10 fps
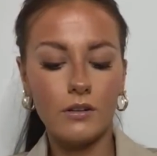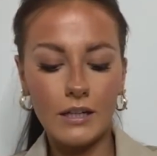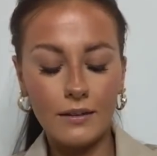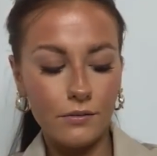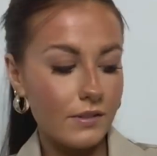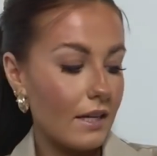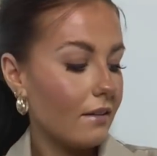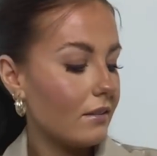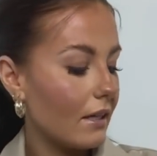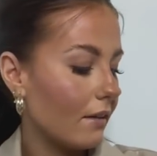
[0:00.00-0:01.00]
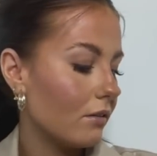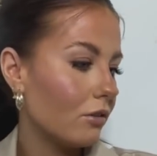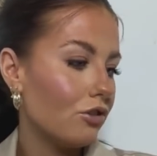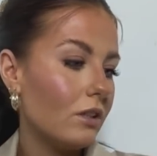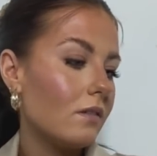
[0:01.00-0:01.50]
kind of taste is. So
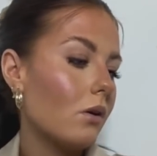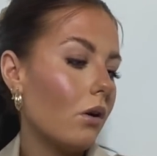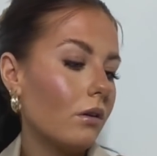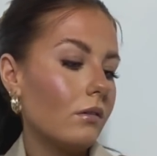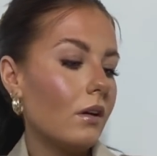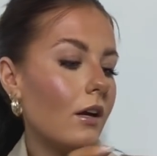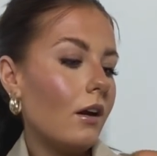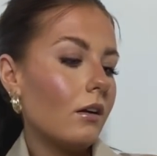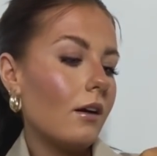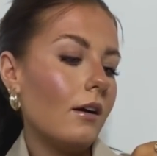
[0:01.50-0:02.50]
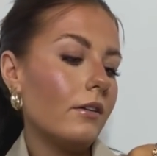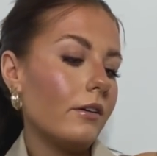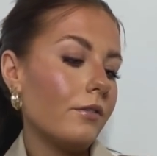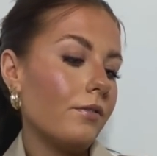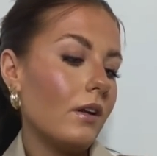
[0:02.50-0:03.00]
she's called Colour
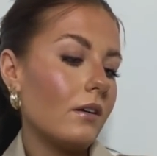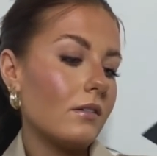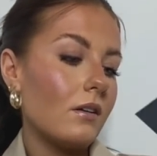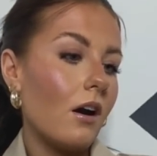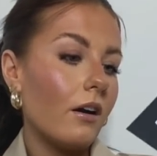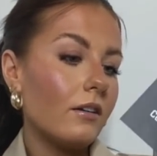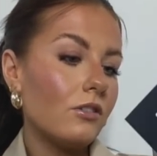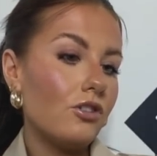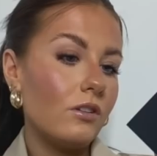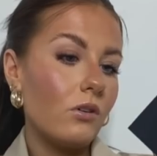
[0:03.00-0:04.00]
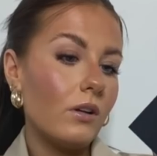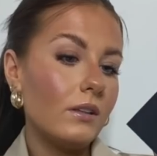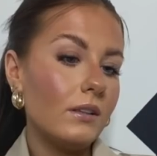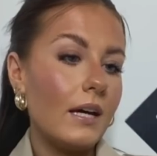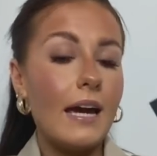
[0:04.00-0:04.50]
Flux Art. She's got a
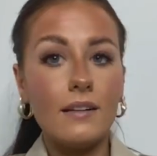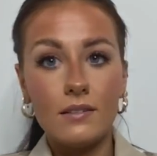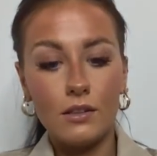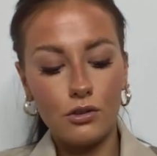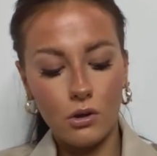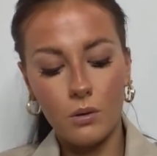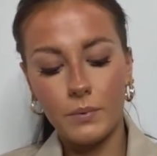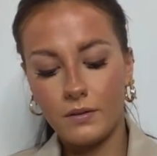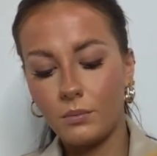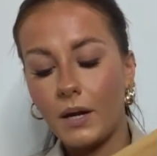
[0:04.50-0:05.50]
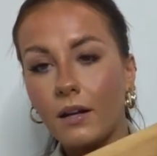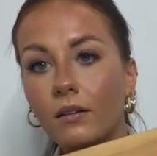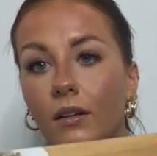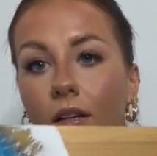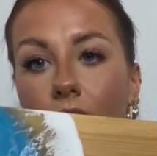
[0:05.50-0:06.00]
little Etsy shop as well.
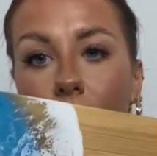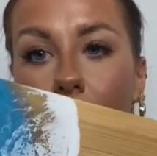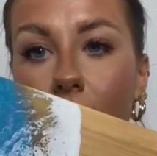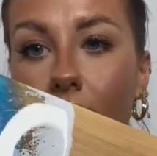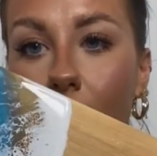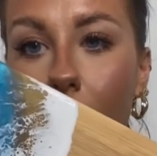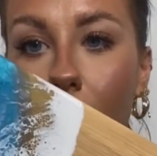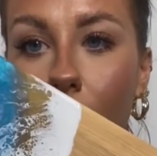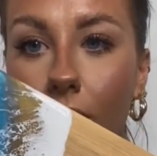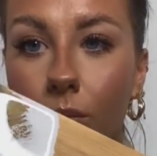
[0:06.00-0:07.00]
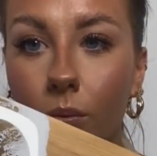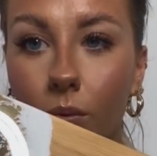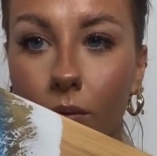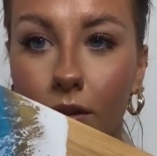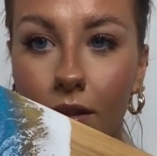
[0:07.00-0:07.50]
So this is the blue one.
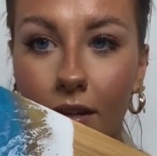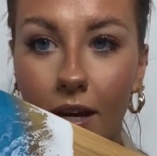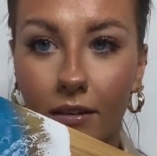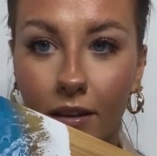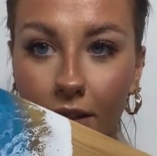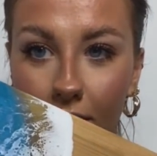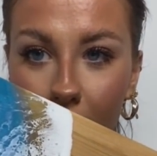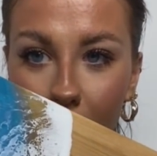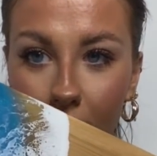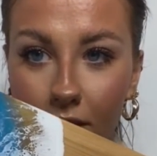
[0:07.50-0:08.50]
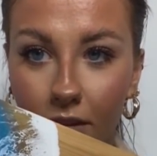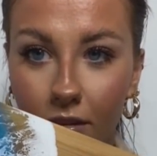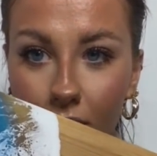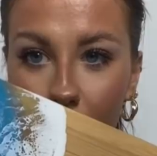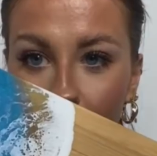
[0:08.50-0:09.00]
Whoa, look at that. Like,
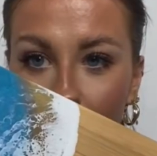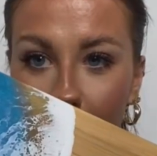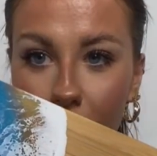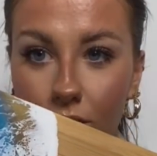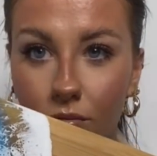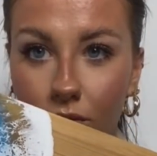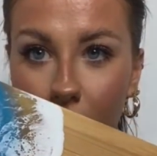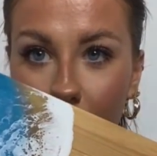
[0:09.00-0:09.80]
that's really